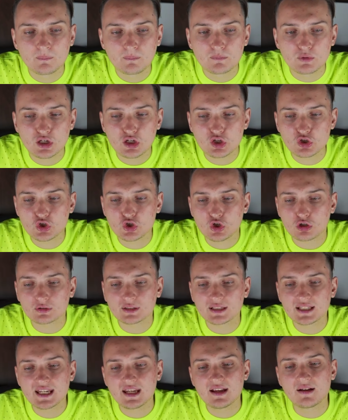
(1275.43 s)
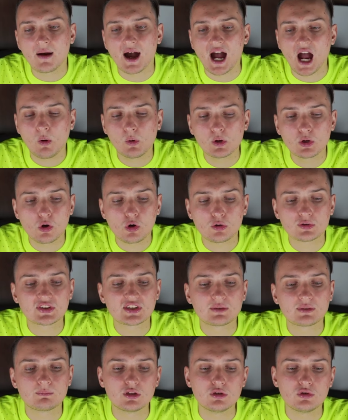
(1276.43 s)
shortly I would
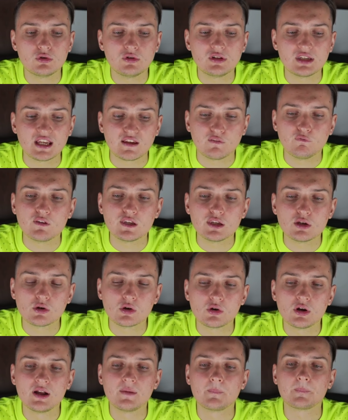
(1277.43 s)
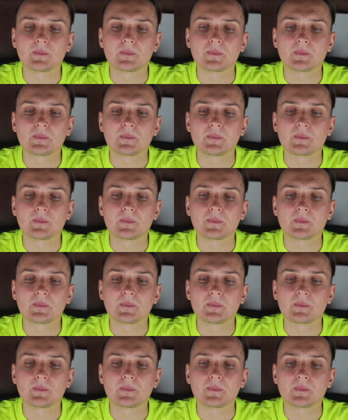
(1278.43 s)
also be doing a video